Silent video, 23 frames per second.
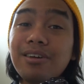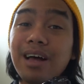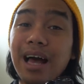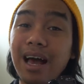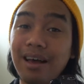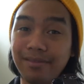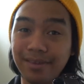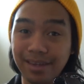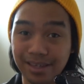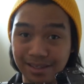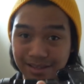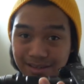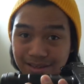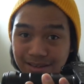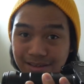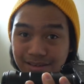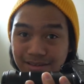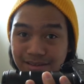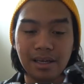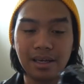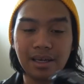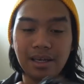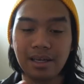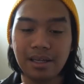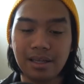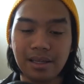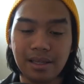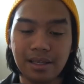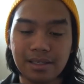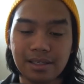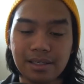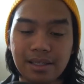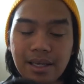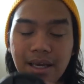have it. And
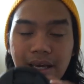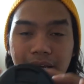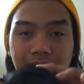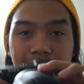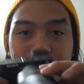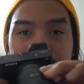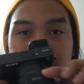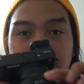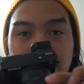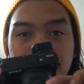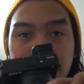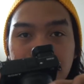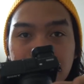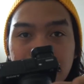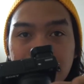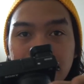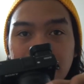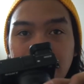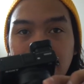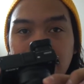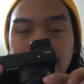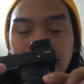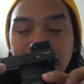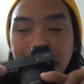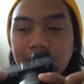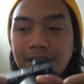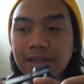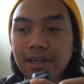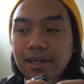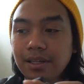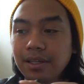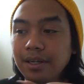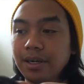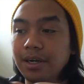this is the 18-105
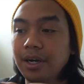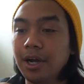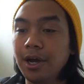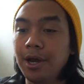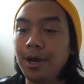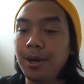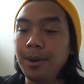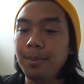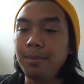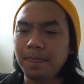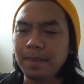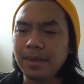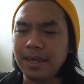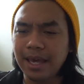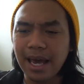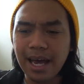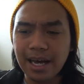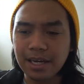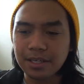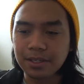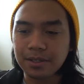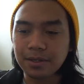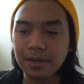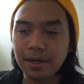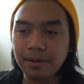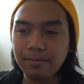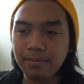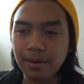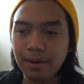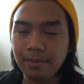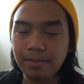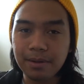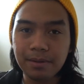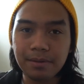lens on there. Yeah, so
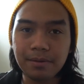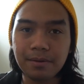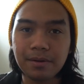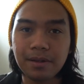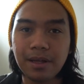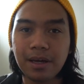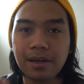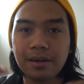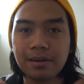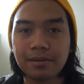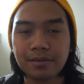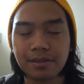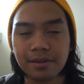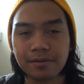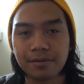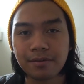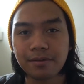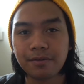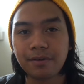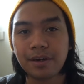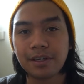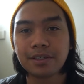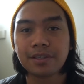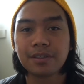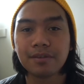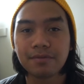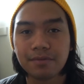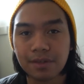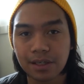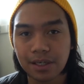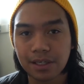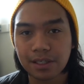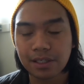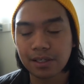I've been through a lot of different ranges
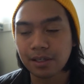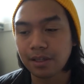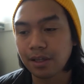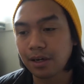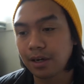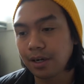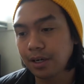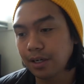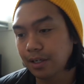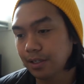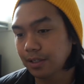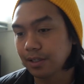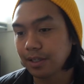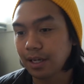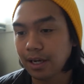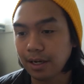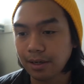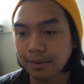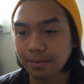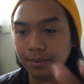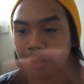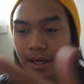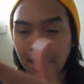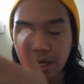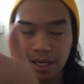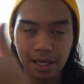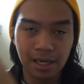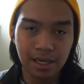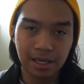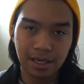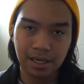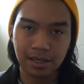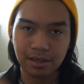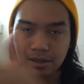of DSLRs, and now I'm
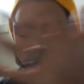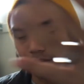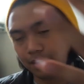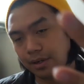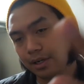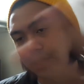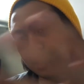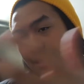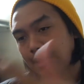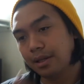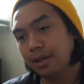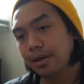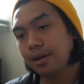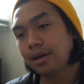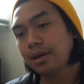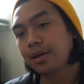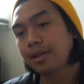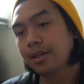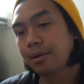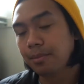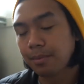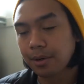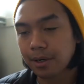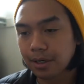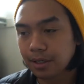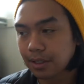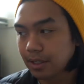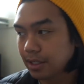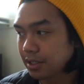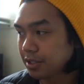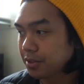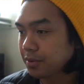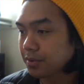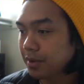kind of going on the
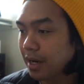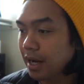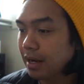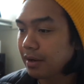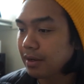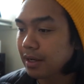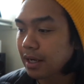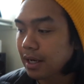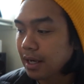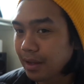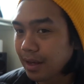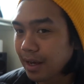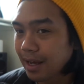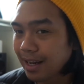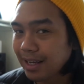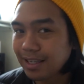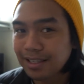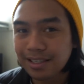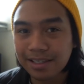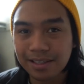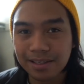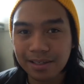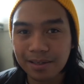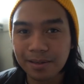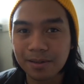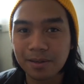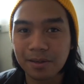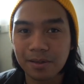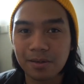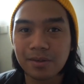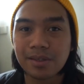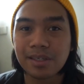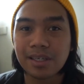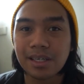mirrorless route, and I still
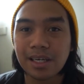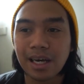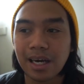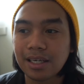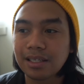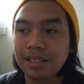use it.